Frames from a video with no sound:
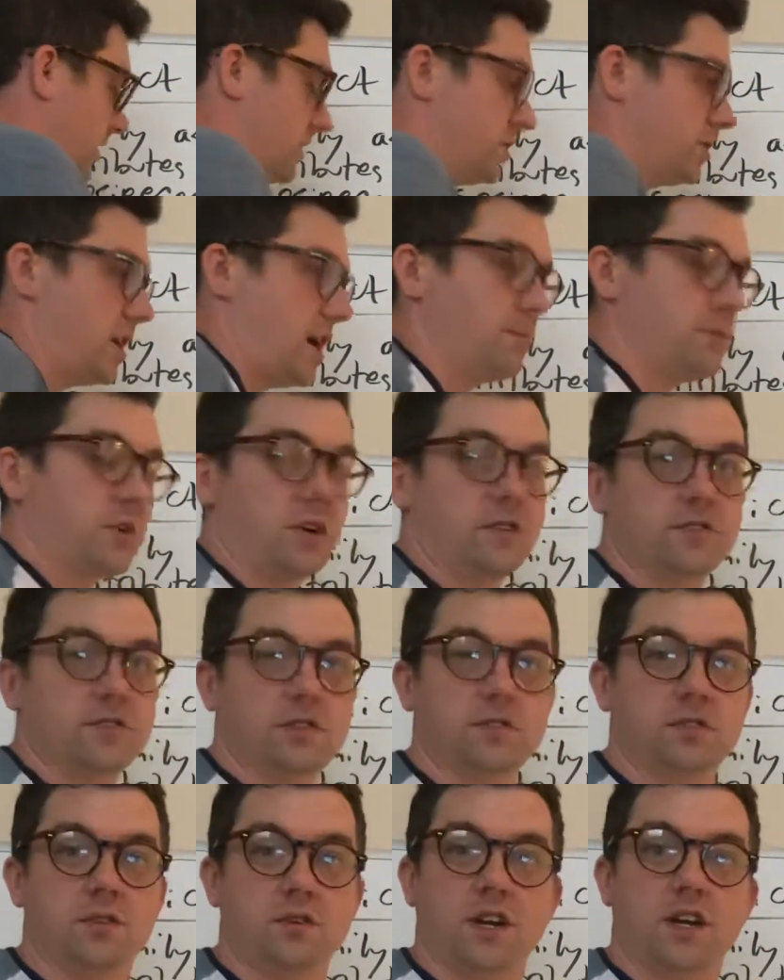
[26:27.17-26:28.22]
chapter on
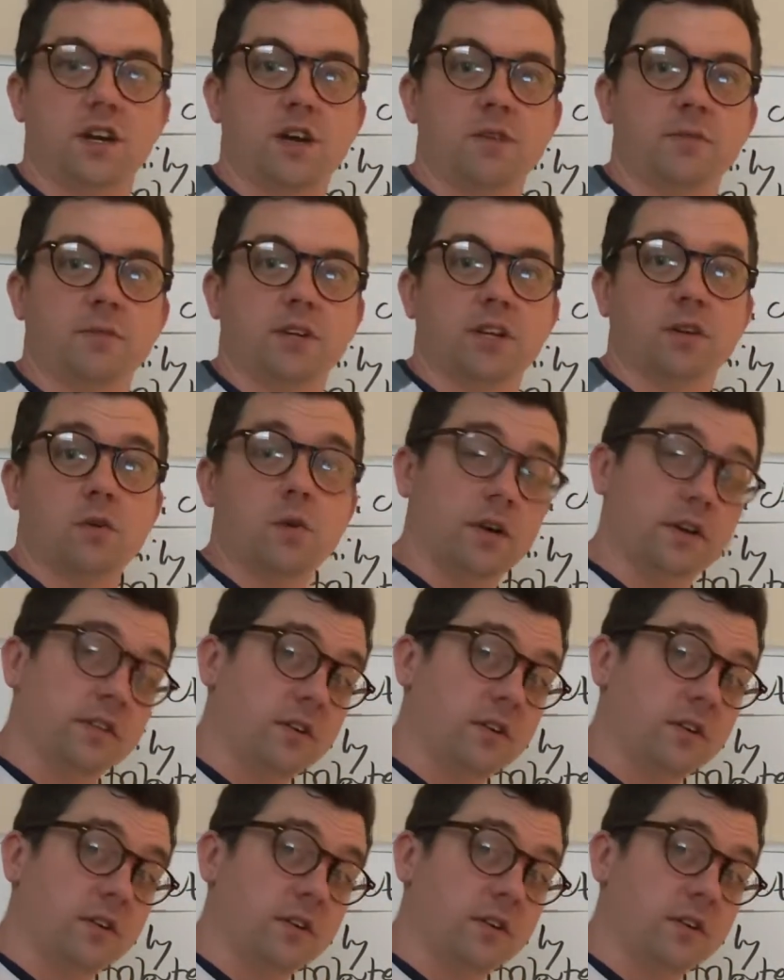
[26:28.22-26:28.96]
socioeconomic inequality.